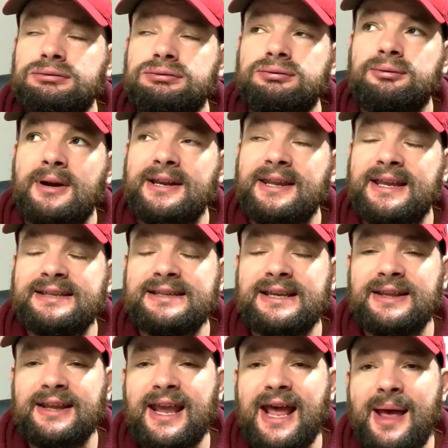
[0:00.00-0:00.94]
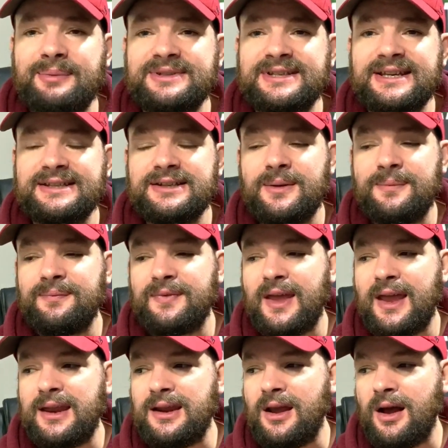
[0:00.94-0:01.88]
Where do they sit in the cap system?
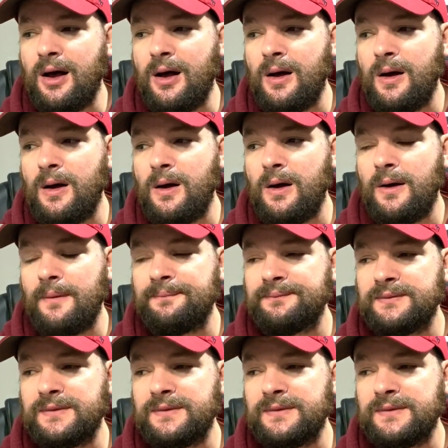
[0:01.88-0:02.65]
They are,